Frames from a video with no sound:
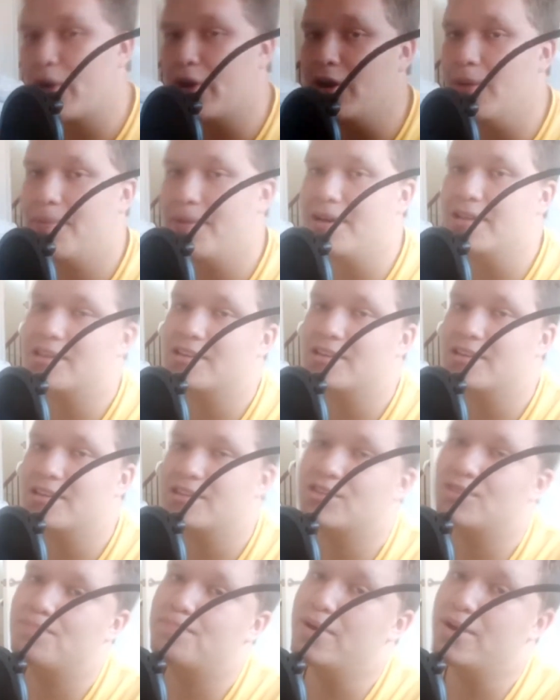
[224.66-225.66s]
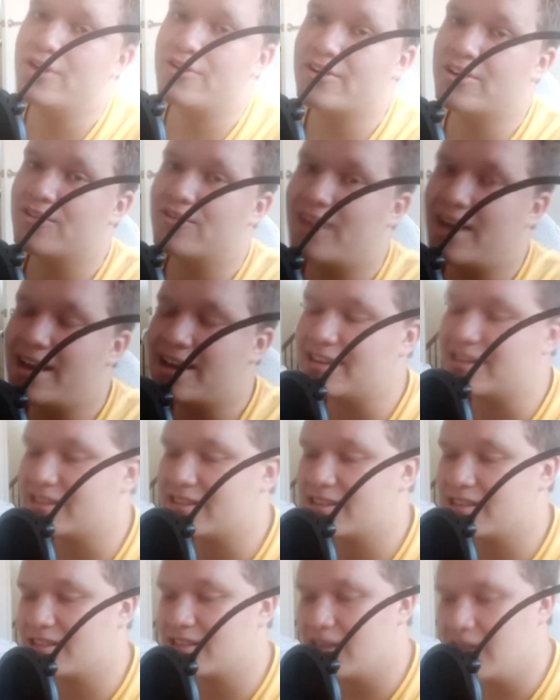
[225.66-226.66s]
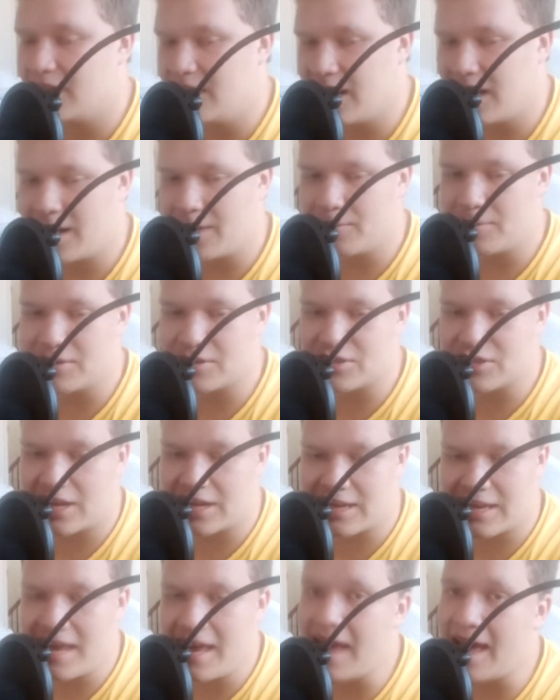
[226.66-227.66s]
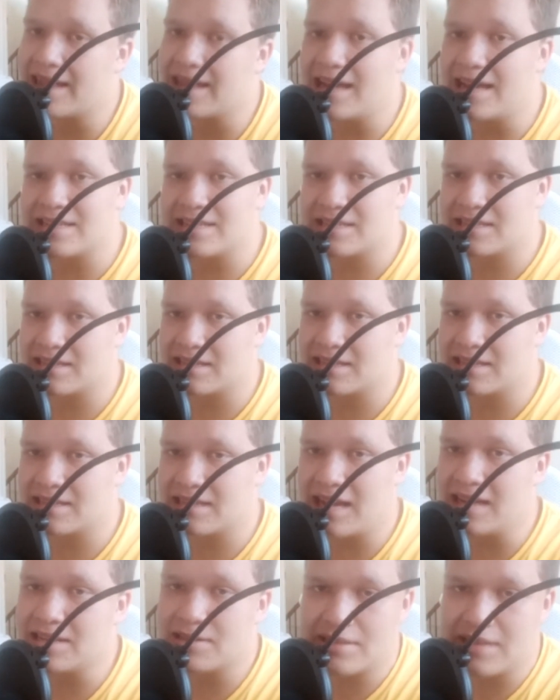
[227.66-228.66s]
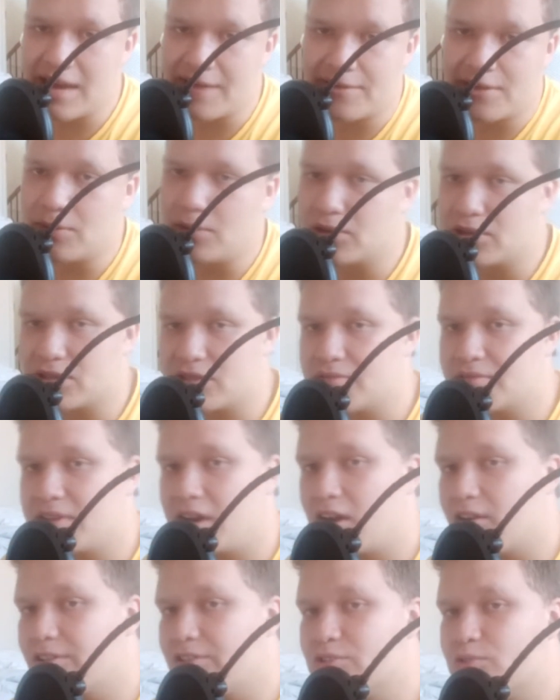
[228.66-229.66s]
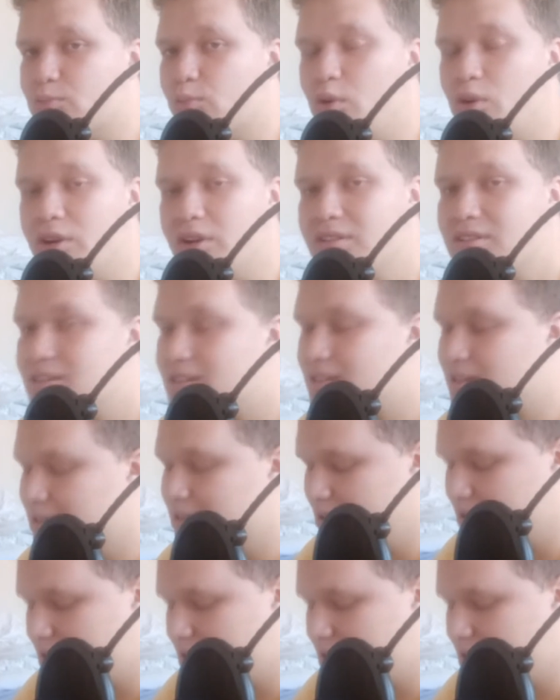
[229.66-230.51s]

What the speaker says: gonna be the superior race, which, like, yeah, that's definitely what the Sontarans want.